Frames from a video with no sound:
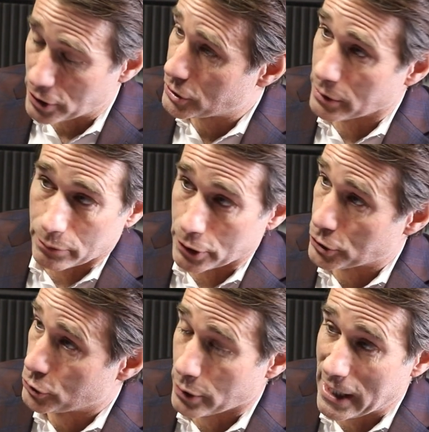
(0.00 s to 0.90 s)
Could you could
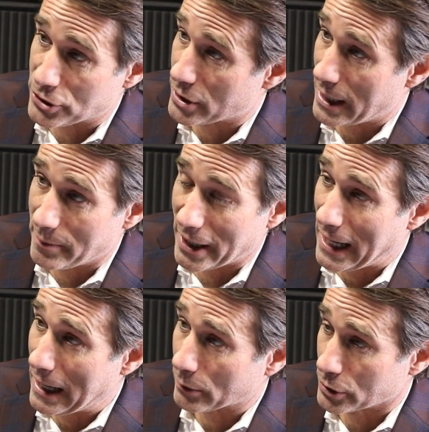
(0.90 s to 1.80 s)
you dredge the Amite
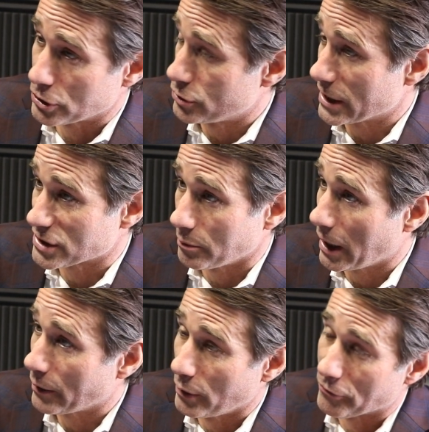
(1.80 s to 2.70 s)
out? Could you dredge the
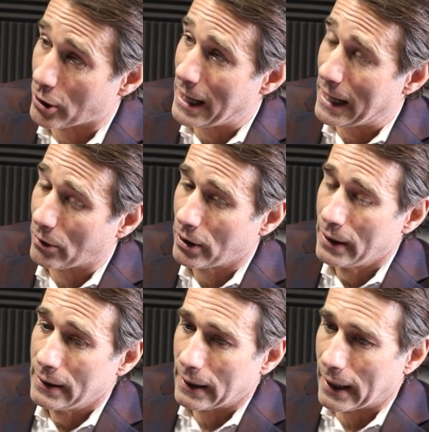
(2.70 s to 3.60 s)
Blind River out?
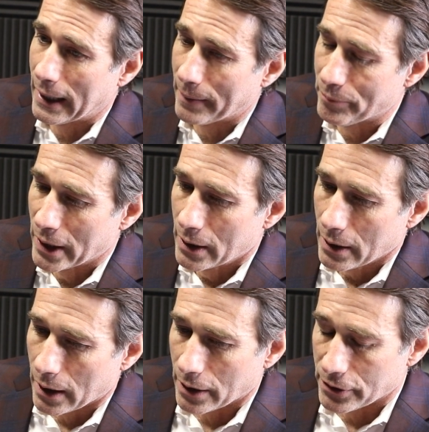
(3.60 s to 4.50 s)
Um,
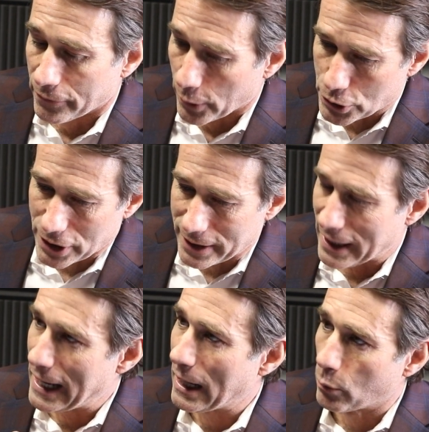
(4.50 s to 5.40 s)
uh, the diversion
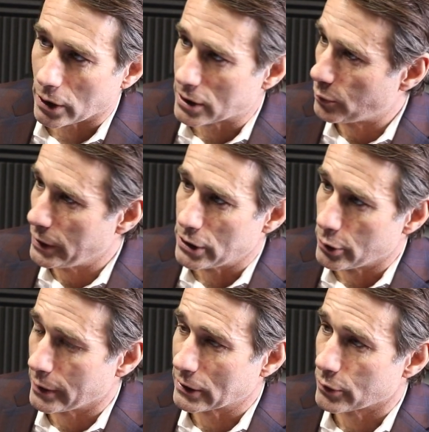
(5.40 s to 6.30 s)
canal. What could we do
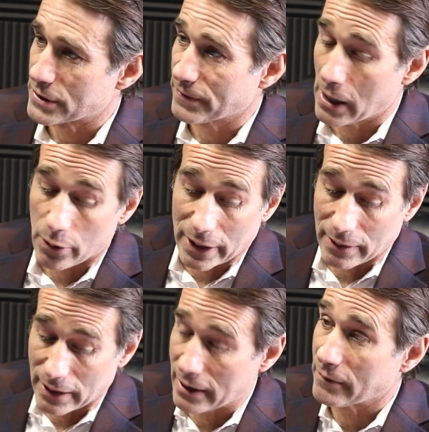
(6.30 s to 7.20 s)
to increase flow? And
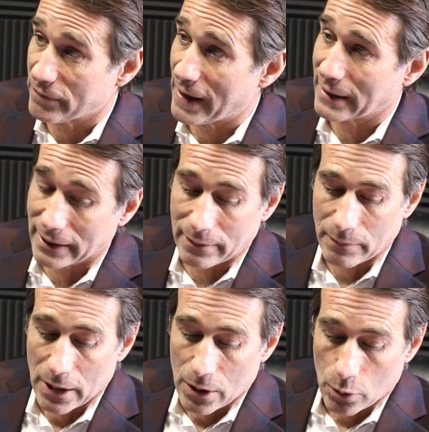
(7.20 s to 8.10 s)
it, and it finally
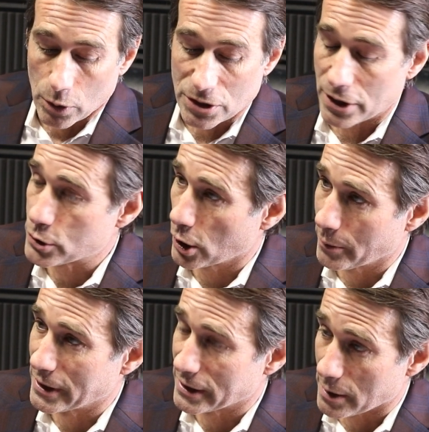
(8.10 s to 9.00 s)
was
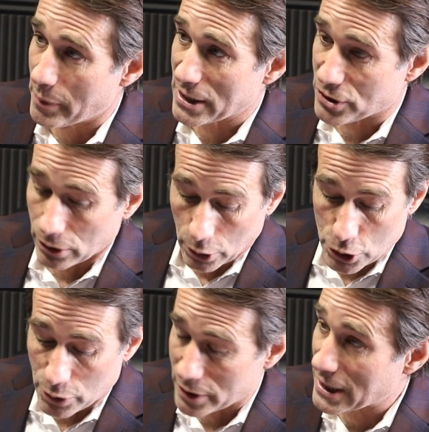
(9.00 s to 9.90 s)
determined that the best
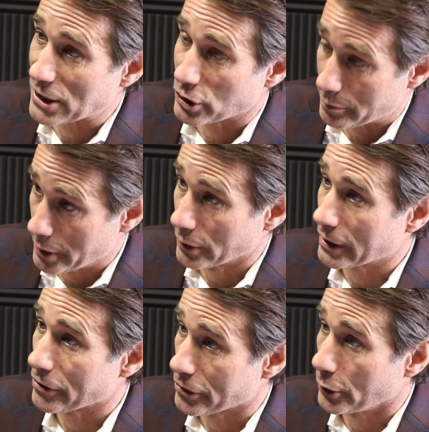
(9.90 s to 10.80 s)
solution was actually
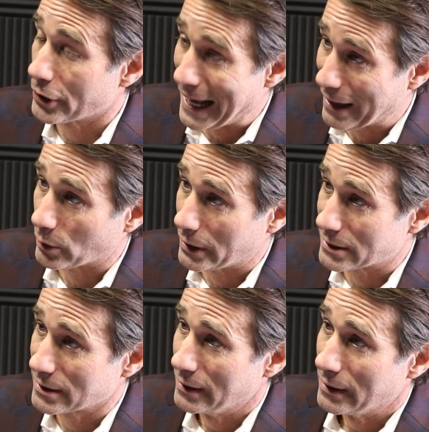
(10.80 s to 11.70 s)
building a third
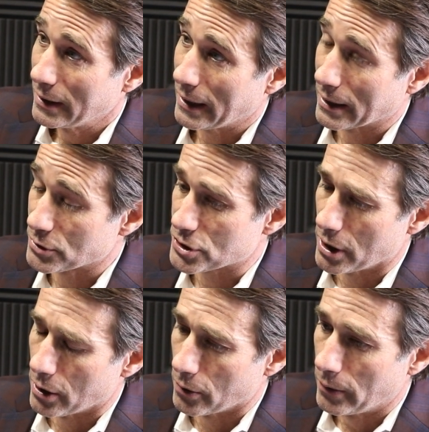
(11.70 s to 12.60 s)
outlet. Mm-hmm. And
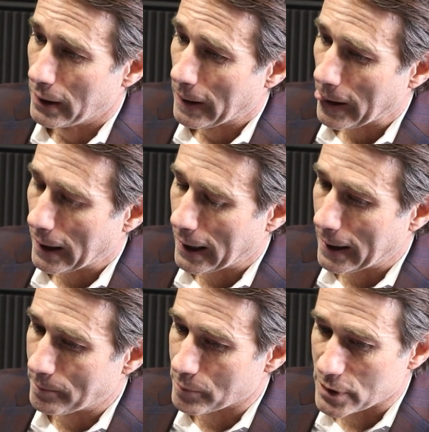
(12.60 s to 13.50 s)
so
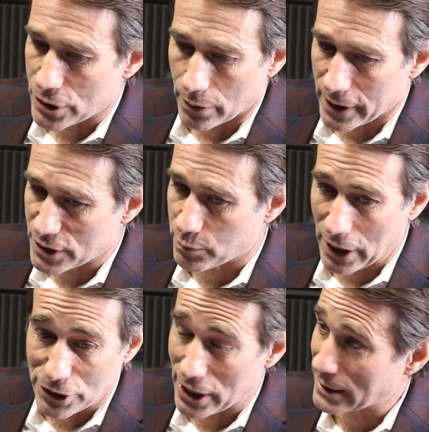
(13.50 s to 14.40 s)
um, so this
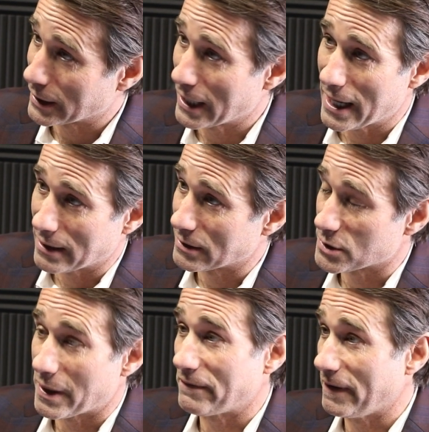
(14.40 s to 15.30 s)
project again, it's
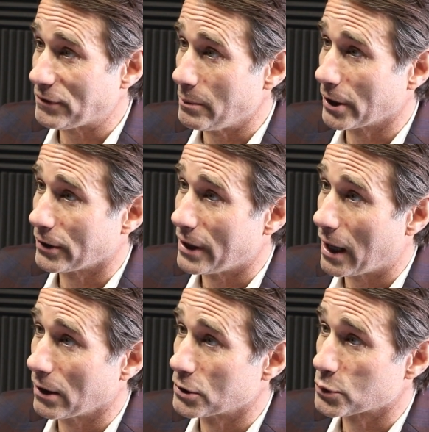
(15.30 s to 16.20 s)
about fifty million
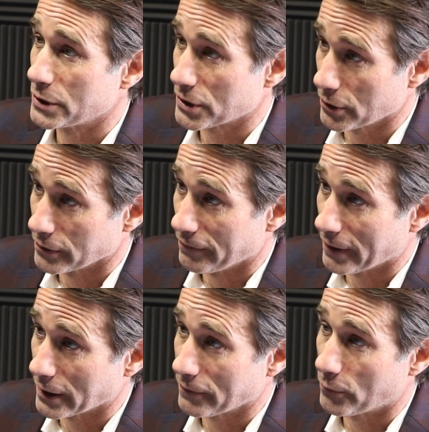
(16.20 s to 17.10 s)
dollars. We secured the
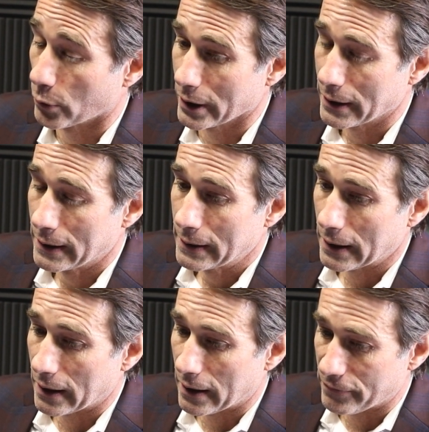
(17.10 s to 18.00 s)
funding for it,
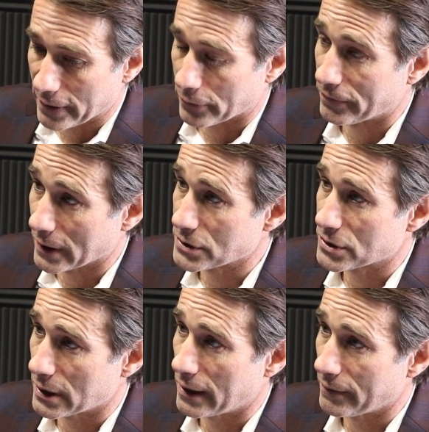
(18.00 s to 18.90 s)
uh, federal
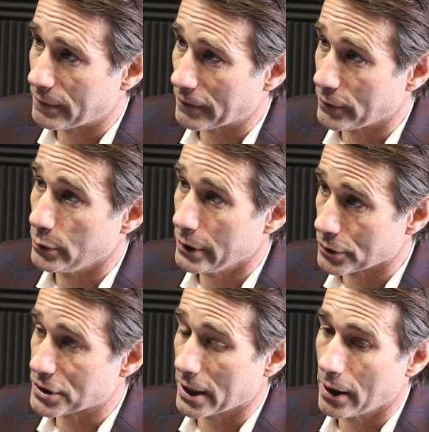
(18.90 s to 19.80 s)
funds, uh, a few
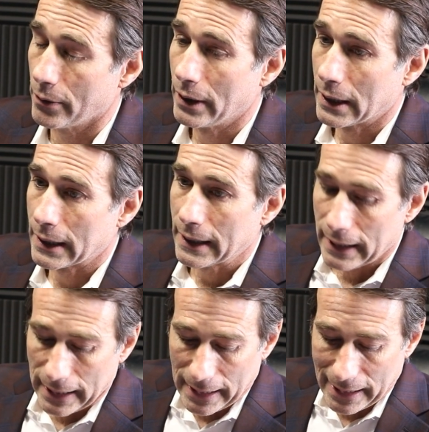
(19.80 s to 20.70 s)
years ago,
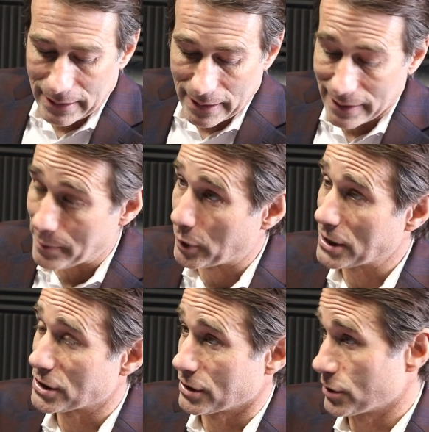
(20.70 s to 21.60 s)
and that
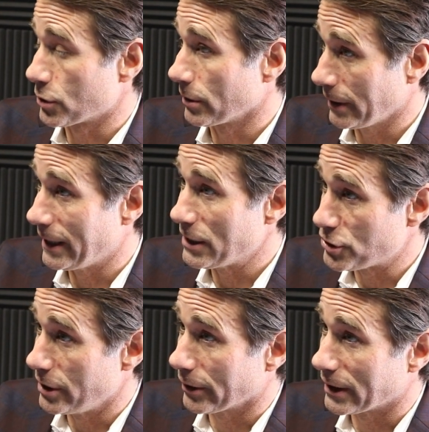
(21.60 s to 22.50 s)
project is currently in
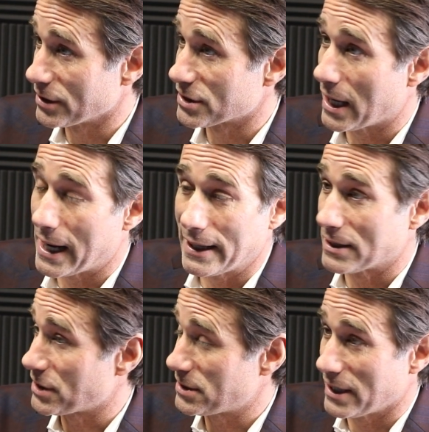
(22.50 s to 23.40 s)
engineering and design.
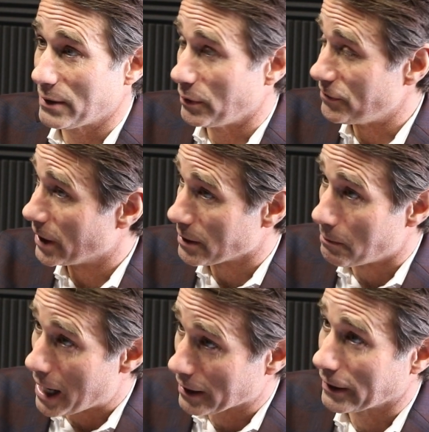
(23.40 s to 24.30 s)
As I said, we've done the
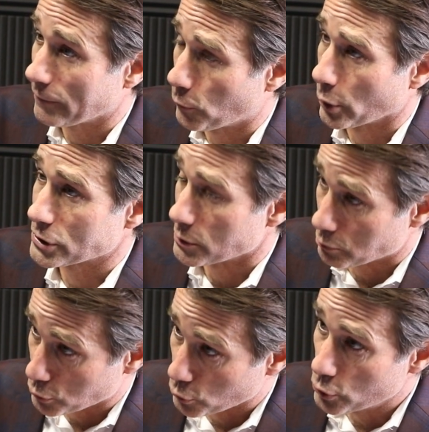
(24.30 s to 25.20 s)
modeling for it to
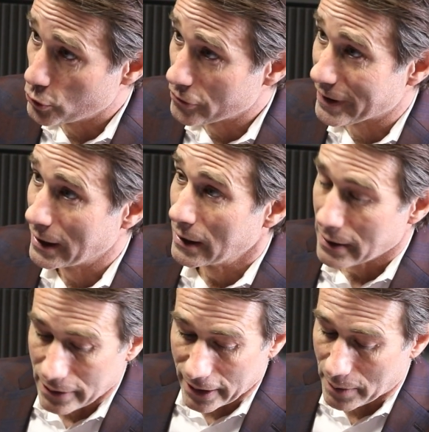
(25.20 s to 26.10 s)
prove
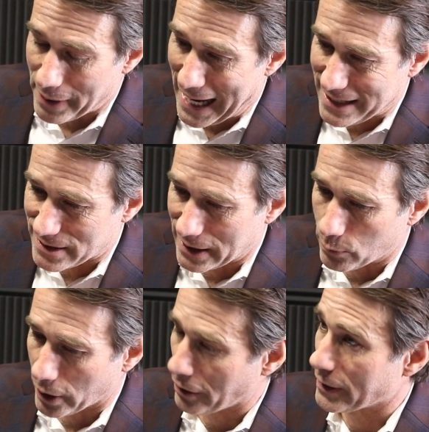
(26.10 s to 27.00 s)
the capacity.
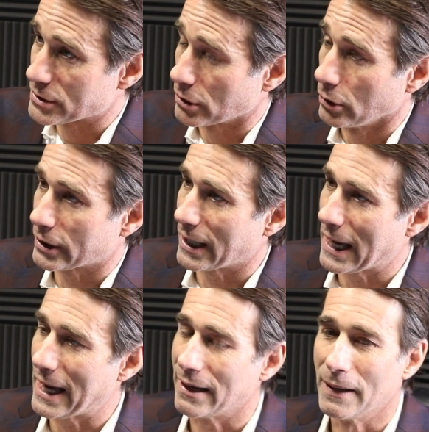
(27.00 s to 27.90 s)
One of the things they're looking
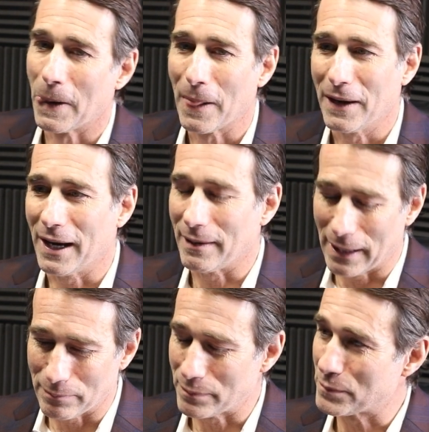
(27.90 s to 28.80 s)
at, I,
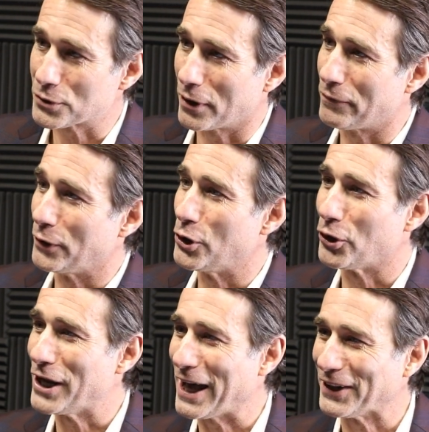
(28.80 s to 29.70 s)
am sorry for
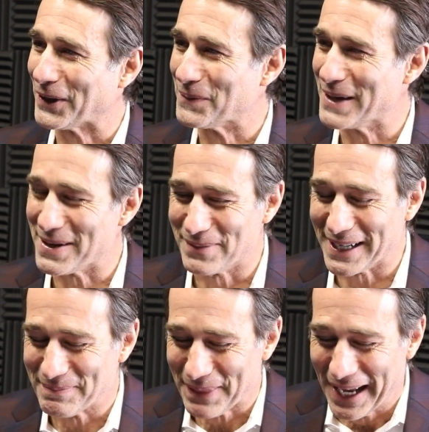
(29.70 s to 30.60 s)
nerding out a little no, bit,
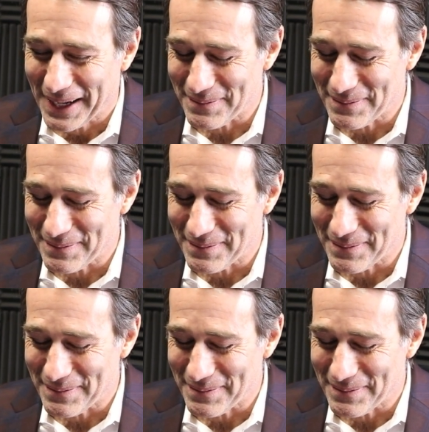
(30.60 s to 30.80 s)
but okay.